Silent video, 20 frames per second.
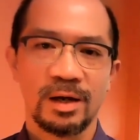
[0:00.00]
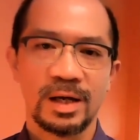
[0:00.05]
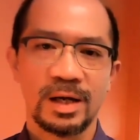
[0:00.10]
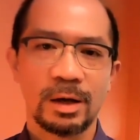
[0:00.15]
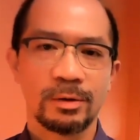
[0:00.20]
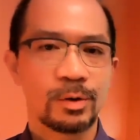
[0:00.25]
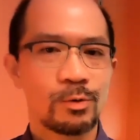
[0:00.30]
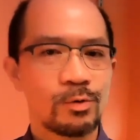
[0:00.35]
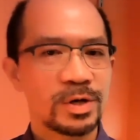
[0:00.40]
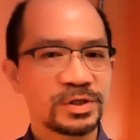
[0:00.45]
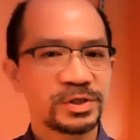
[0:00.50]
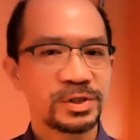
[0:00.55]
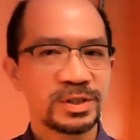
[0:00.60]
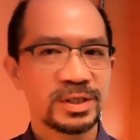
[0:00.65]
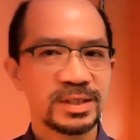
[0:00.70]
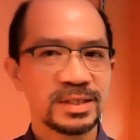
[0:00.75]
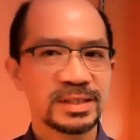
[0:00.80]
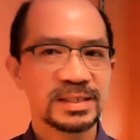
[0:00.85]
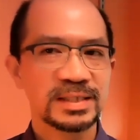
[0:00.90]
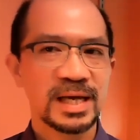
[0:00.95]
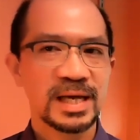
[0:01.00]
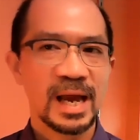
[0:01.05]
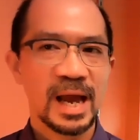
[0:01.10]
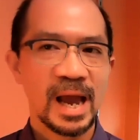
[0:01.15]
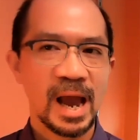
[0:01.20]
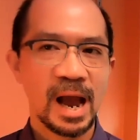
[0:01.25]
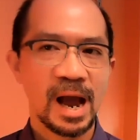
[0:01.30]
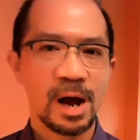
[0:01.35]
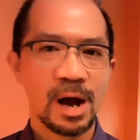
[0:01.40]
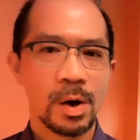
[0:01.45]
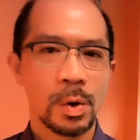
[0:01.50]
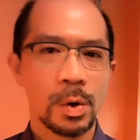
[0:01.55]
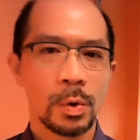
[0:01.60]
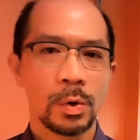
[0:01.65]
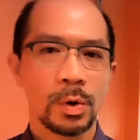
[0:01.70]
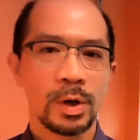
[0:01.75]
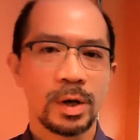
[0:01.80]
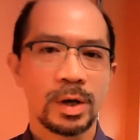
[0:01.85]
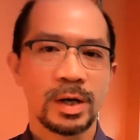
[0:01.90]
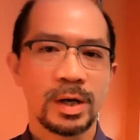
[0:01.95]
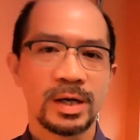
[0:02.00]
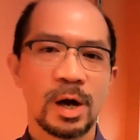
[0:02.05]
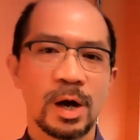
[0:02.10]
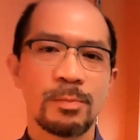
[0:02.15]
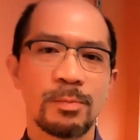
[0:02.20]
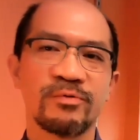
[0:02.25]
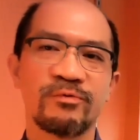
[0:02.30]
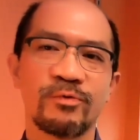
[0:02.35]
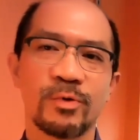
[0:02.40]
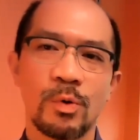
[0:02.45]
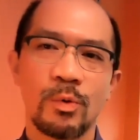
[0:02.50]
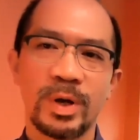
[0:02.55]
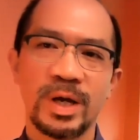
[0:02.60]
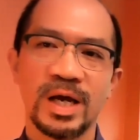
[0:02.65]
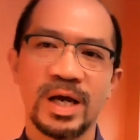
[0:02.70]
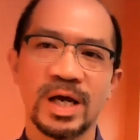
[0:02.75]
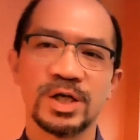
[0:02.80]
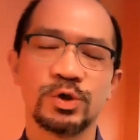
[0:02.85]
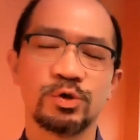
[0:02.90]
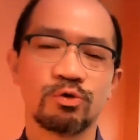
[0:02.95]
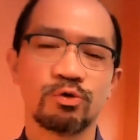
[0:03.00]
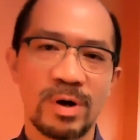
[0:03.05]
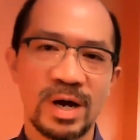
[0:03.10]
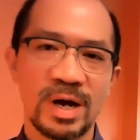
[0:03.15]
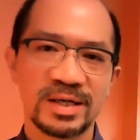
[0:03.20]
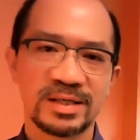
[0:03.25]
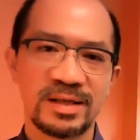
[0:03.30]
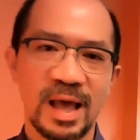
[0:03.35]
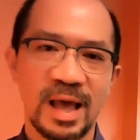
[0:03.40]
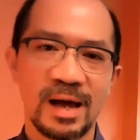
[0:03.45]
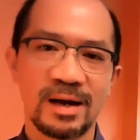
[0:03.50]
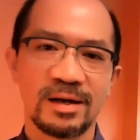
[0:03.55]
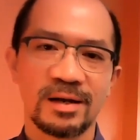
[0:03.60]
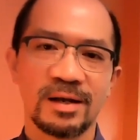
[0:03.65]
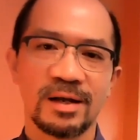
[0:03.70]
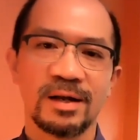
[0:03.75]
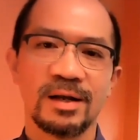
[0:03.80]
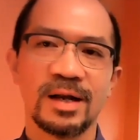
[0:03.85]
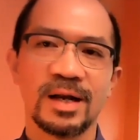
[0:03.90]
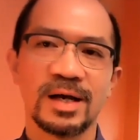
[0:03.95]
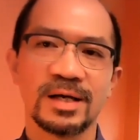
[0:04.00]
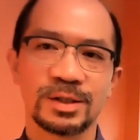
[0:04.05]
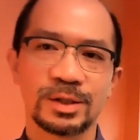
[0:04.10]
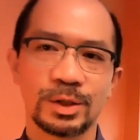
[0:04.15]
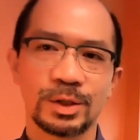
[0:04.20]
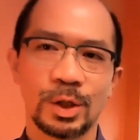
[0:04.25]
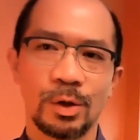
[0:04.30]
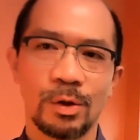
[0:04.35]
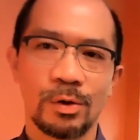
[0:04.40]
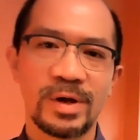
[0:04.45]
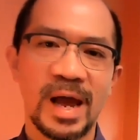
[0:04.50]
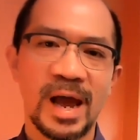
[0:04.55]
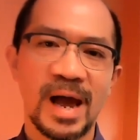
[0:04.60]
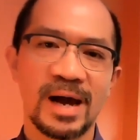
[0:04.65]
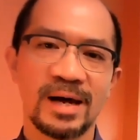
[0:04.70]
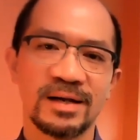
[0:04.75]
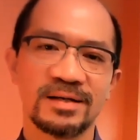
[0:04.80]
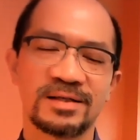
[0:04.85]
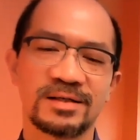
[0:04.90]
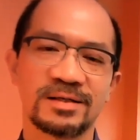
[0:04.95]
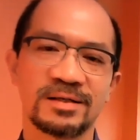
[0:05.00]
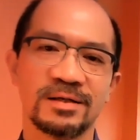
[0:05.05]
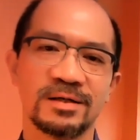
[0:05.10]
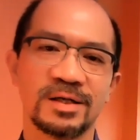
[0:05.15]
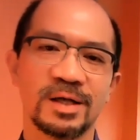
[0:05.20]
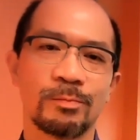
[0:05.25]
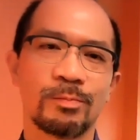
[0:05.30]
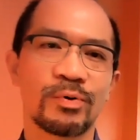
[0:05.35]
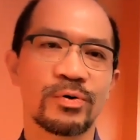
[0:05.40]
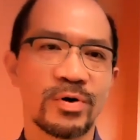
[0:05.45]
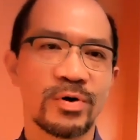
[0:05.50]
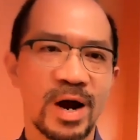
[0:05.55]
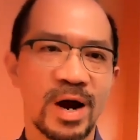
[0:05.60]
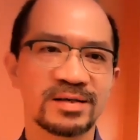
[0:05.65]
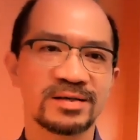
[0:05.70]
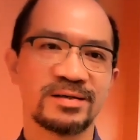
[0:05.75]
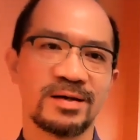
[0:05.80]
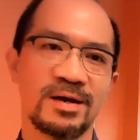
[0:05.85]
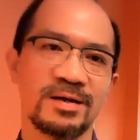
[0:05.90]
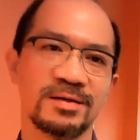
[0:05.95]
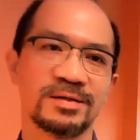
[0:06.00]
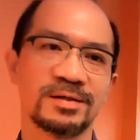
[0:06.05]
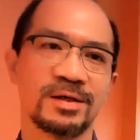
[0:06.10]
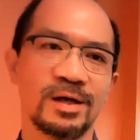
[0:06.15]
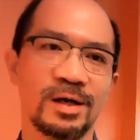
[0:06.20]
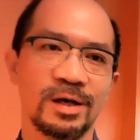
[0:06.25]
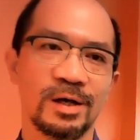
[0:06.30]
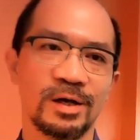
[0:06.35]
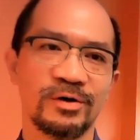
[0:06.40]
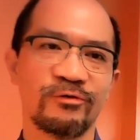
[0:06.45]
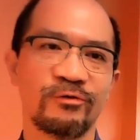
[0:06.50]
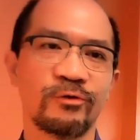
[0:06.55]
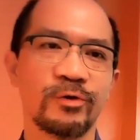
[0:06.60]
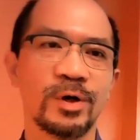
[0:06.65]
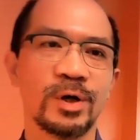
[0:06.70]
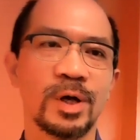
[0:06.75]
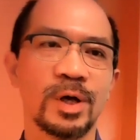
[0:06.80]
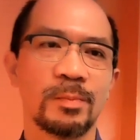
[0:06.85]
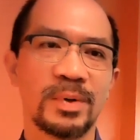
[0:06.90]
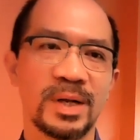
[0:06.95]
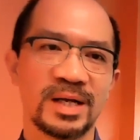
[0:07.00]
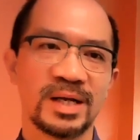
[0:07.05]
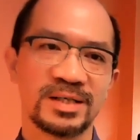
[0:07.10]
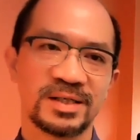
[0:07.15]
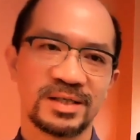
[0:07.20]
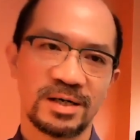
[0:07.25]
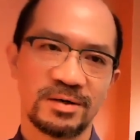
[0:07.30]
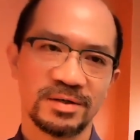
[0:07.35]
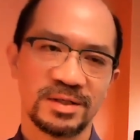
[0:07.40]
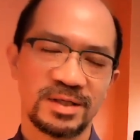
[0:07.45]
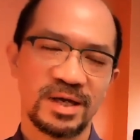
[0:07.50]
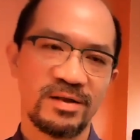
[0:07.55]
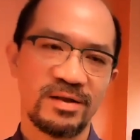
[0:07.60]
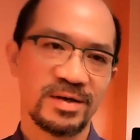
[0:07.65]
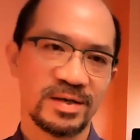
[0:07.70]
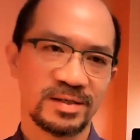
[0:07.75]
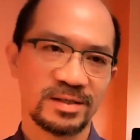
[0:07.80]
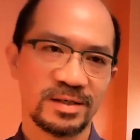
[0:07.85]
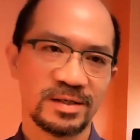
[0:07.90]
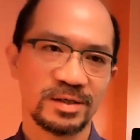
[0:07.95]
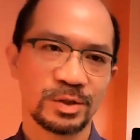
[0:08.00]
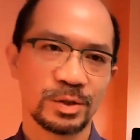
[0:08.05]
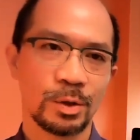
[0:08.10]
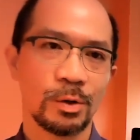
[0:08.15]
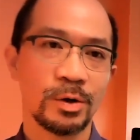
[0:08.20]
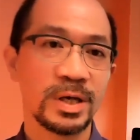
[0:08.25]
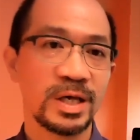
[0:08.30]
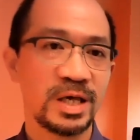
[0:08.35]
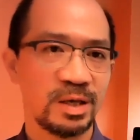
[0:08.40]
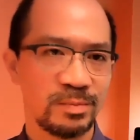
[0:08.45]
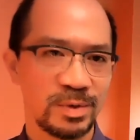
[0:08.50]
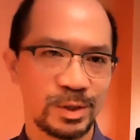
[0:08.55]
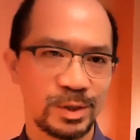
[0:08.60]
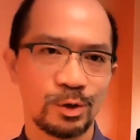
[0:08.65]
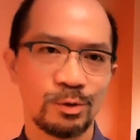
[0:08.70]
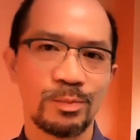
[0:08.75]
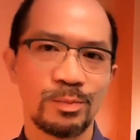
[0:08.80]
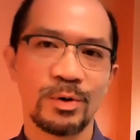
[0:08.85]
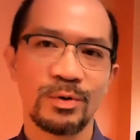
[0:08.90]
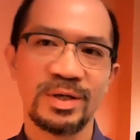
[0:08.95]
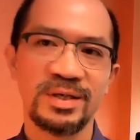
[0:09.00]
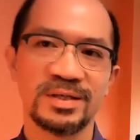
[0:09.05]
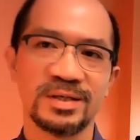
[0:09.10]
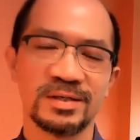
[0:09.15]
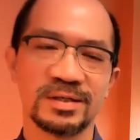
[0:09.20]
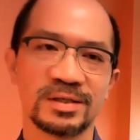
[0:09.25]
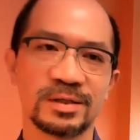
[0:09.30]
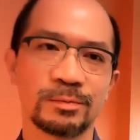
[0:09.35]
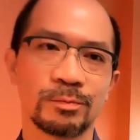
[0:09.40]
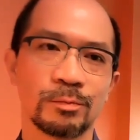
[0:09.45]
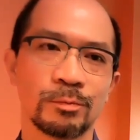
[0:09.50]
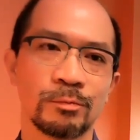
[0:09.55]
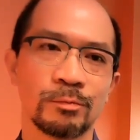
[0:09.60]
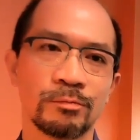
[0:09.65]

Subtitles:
Now, the question is how? Now, before we address that, let's look at the process of blood cell synthesis or hematopoiesis.